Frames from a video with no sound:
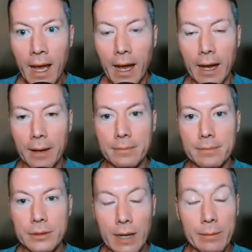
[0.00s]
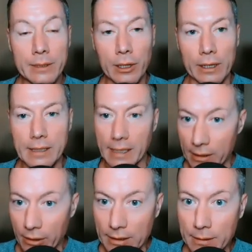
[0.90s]
So that was the idea,
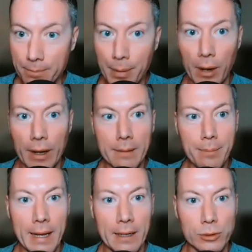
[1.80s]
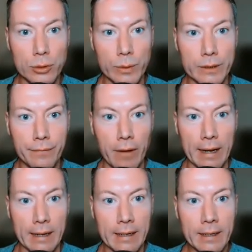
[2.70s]
guys, to buy pound Swiss
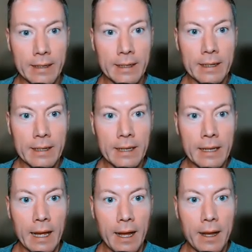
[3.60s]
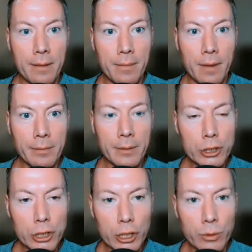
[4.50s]
franc. I'm going to
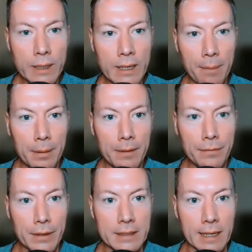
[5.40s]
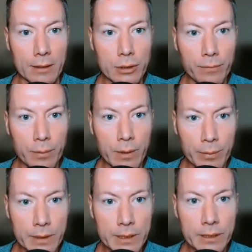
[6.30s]
show you a couple of things now. So if
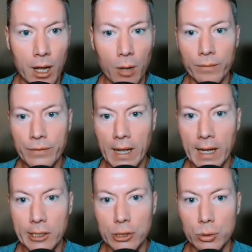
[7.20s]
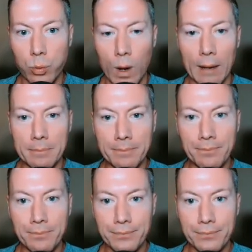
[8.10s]
we start with the H1.